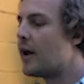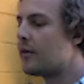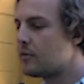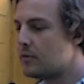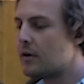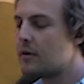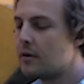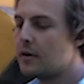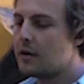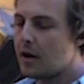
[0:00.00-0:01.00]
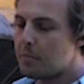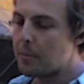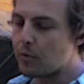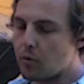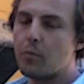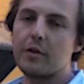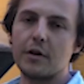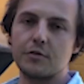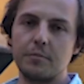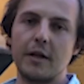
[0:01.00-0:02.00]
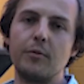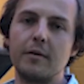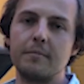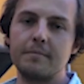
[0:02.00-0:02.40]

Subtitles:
out to the people who are with us from day one.